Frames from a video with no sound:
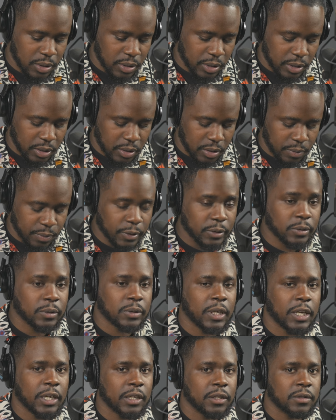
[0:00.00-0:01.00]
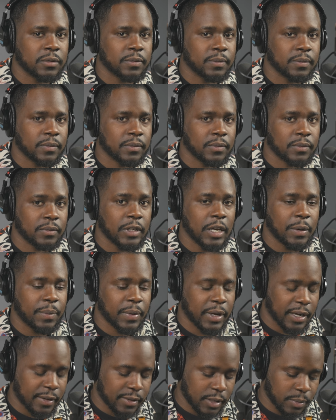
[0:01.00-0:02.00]
I need to post that. I
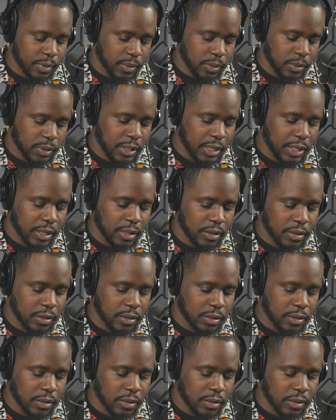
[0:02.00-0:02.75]
might have to post that